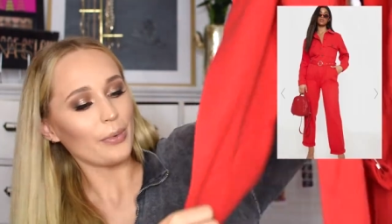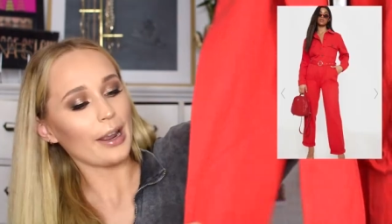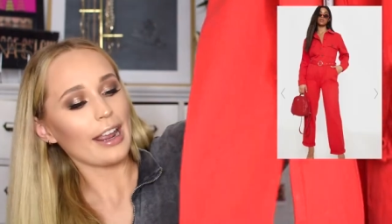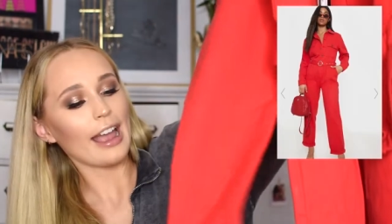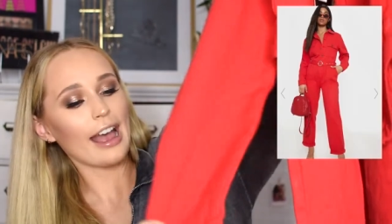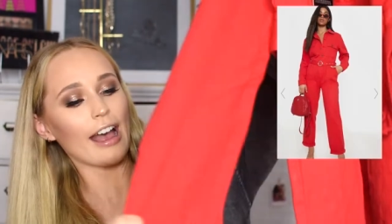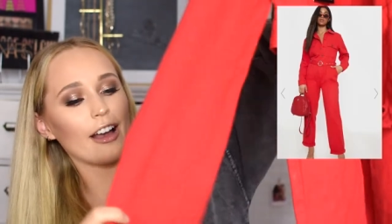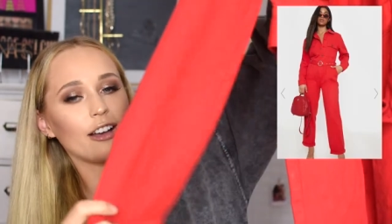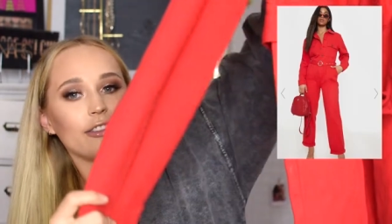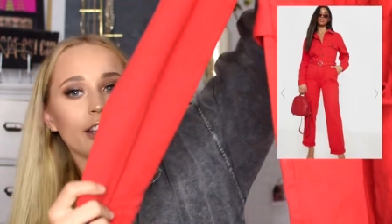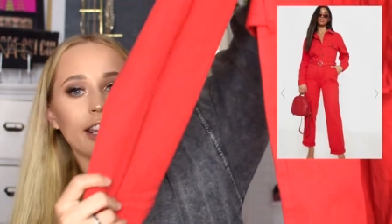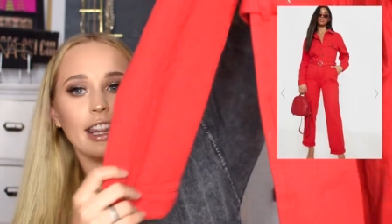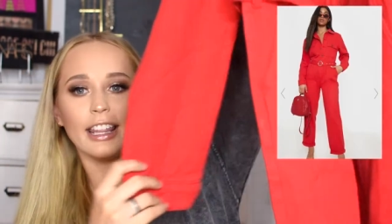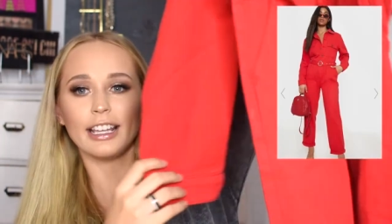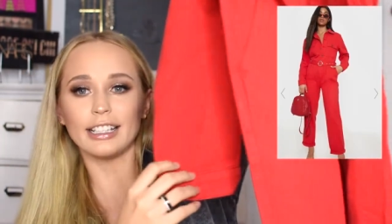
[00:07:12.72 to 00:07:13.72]
we
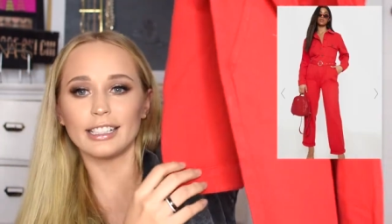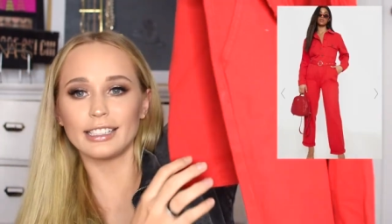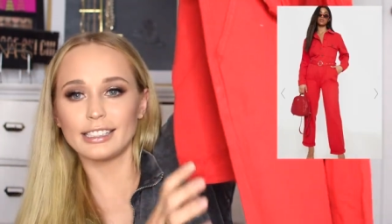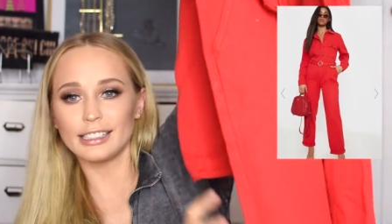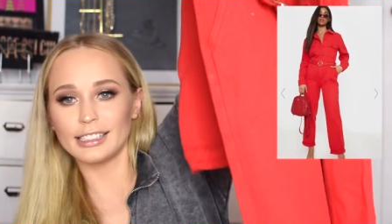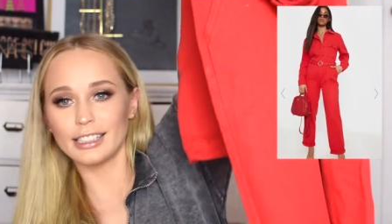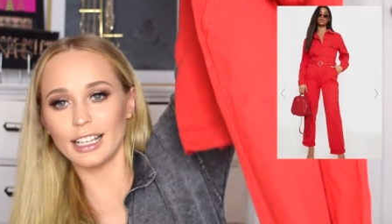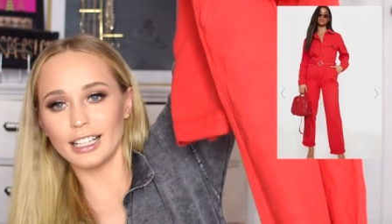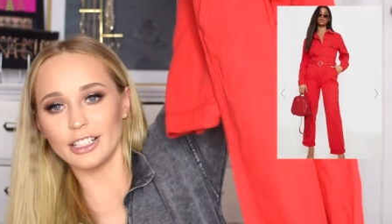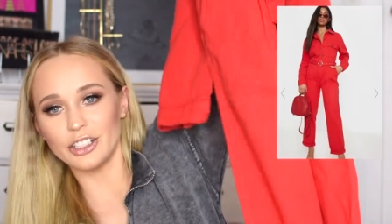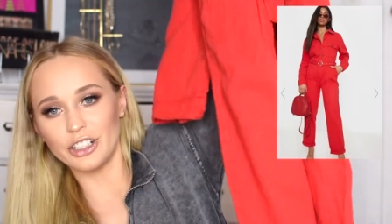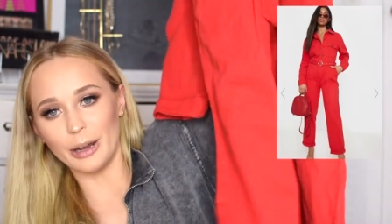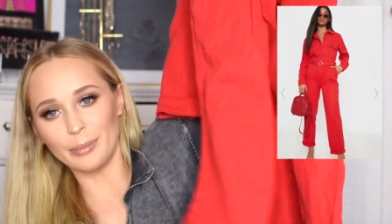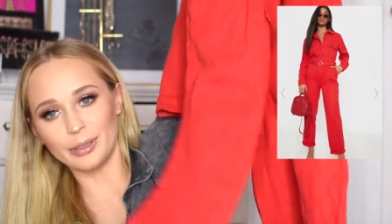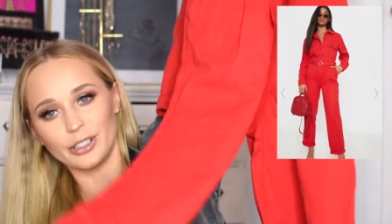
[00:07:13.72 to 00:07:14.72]
have this
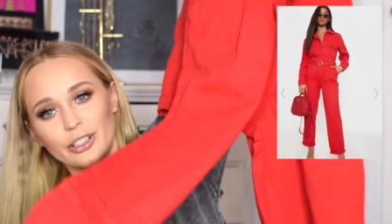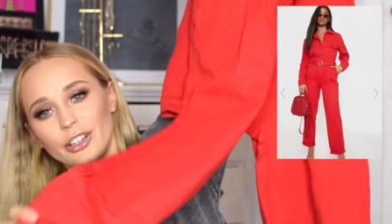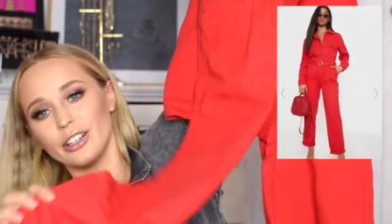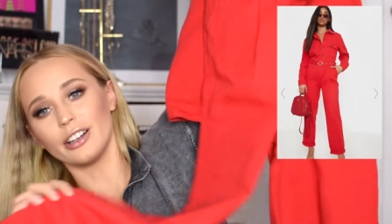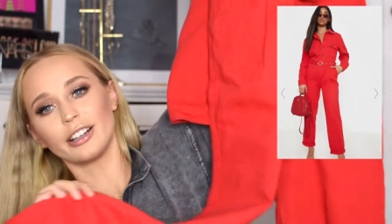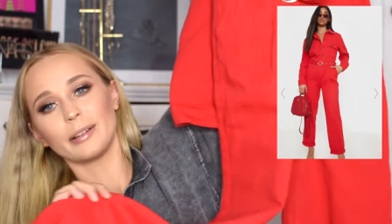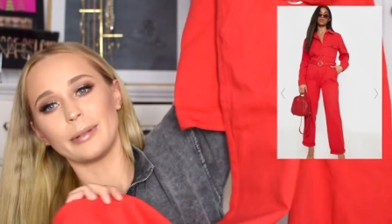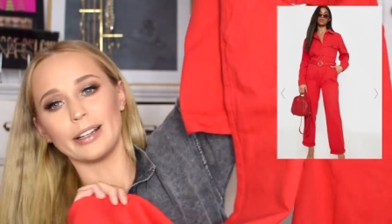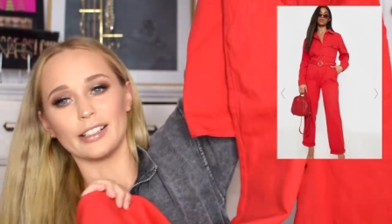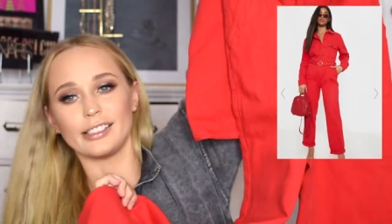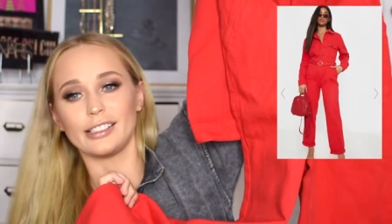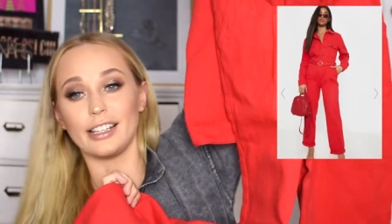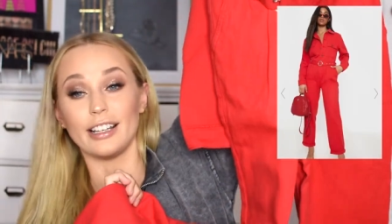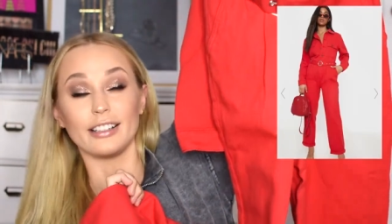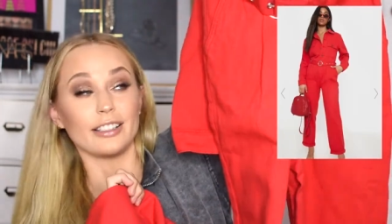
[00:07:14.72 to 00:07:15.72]
jumpsuit. You're not gonna be able to
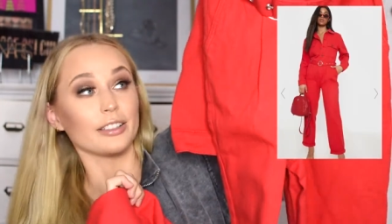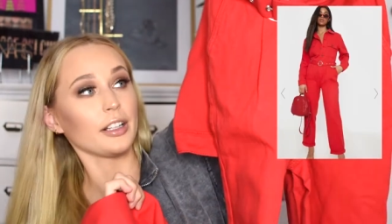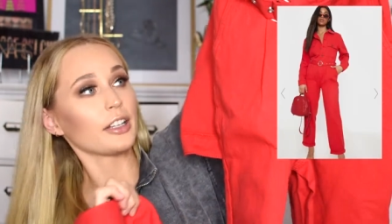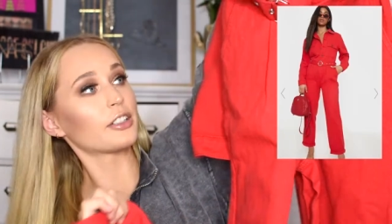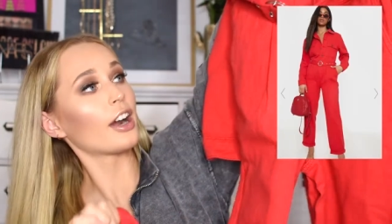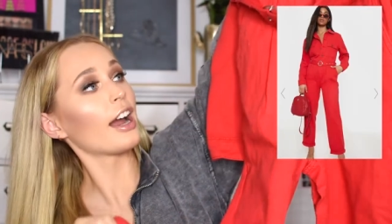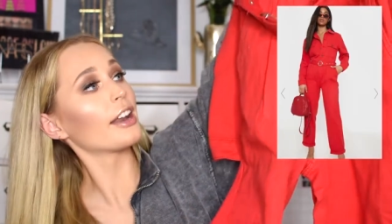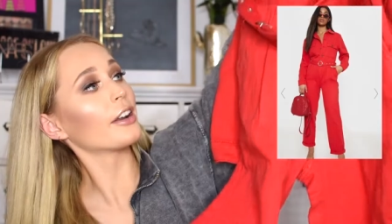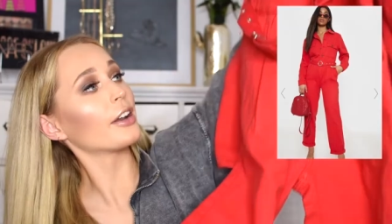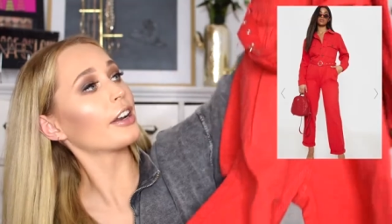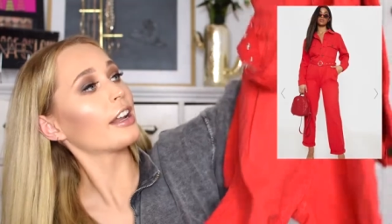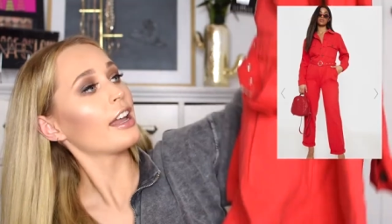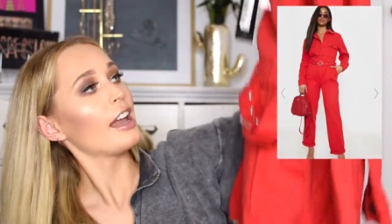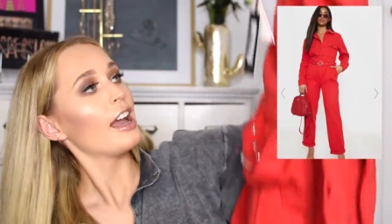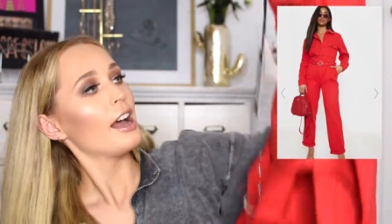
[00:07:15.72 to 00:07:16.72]
see it until I try it on.